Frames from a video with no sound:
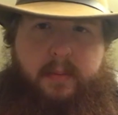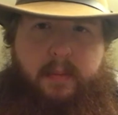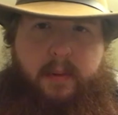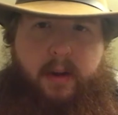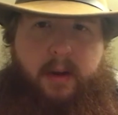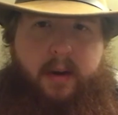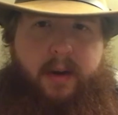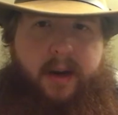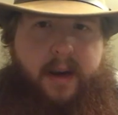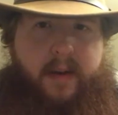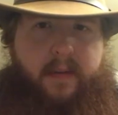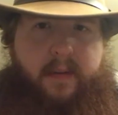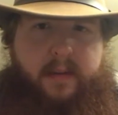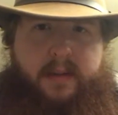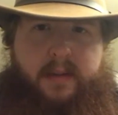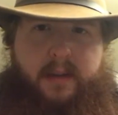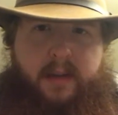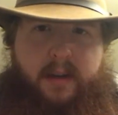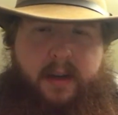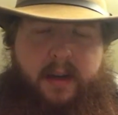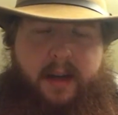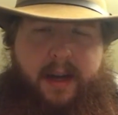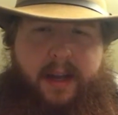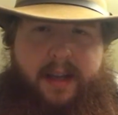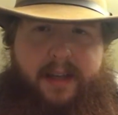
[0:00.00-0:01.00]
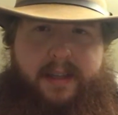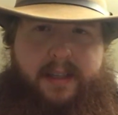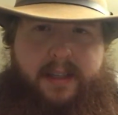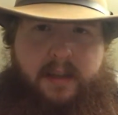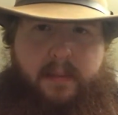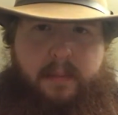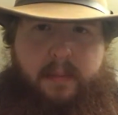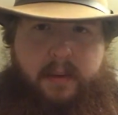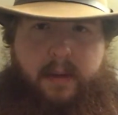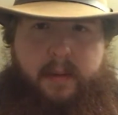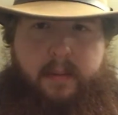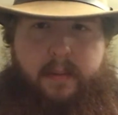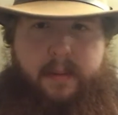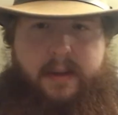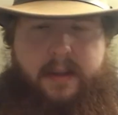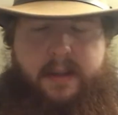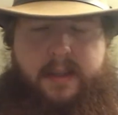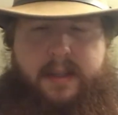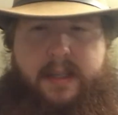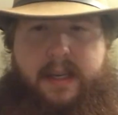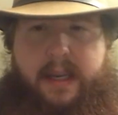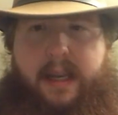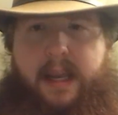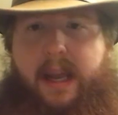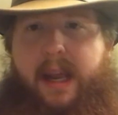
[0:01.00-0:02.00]
a blog every Sunday night, 10 p.m.
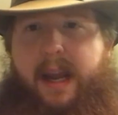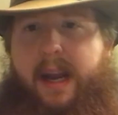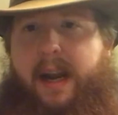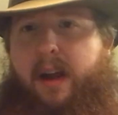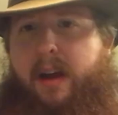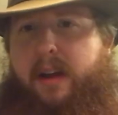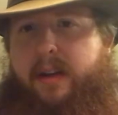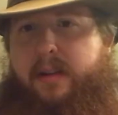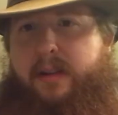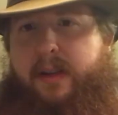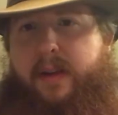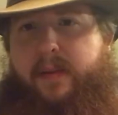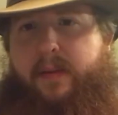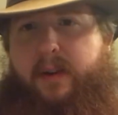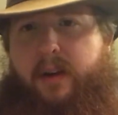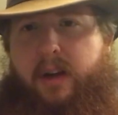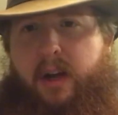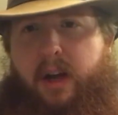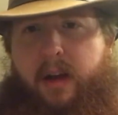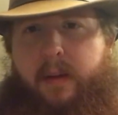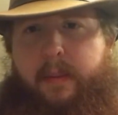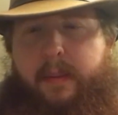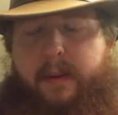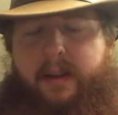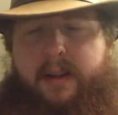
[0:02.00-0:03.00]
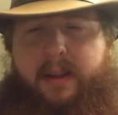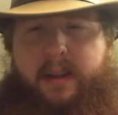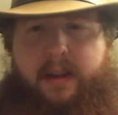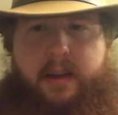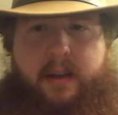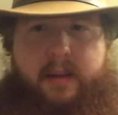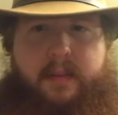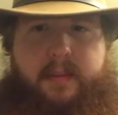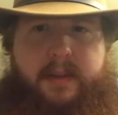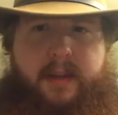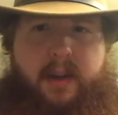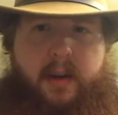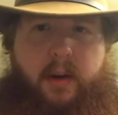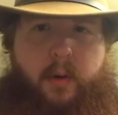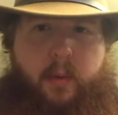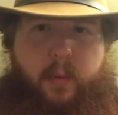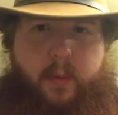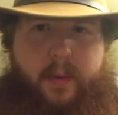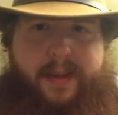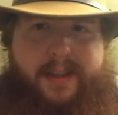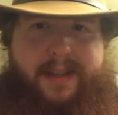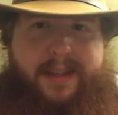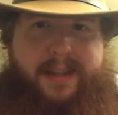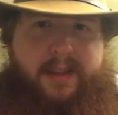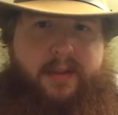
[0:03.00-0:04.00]
EST. And I also have a comic that comes out on
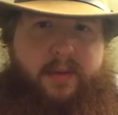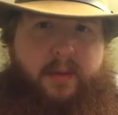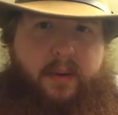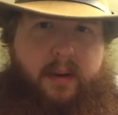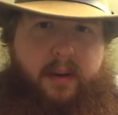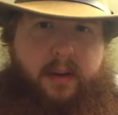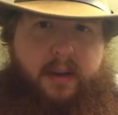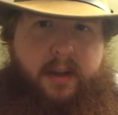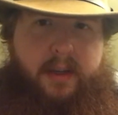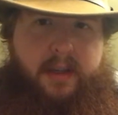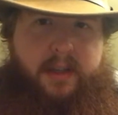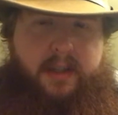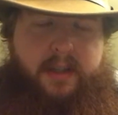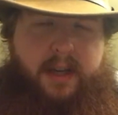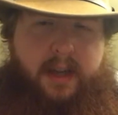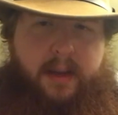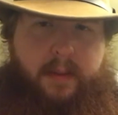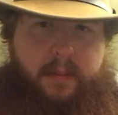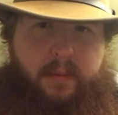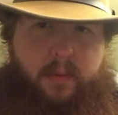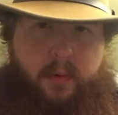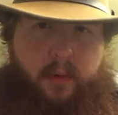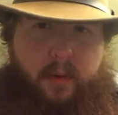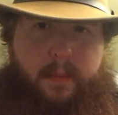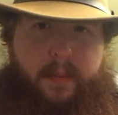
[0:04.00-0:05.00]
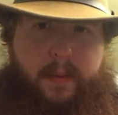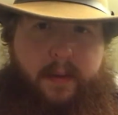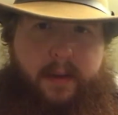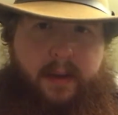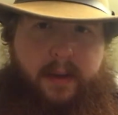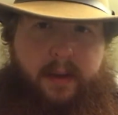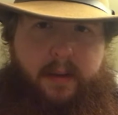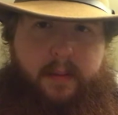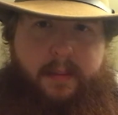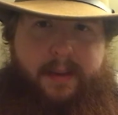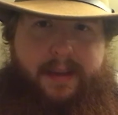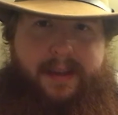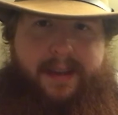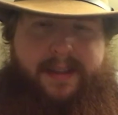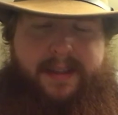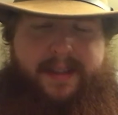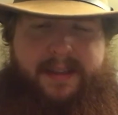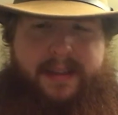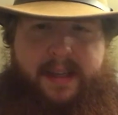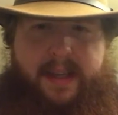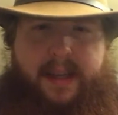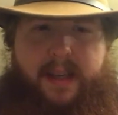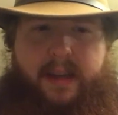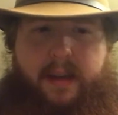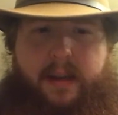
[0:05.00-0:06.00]
Wednesdays around lunchtime, 12 p.m.
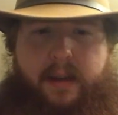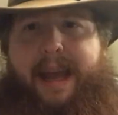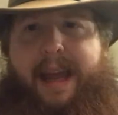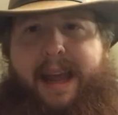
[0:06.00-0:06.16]
EST.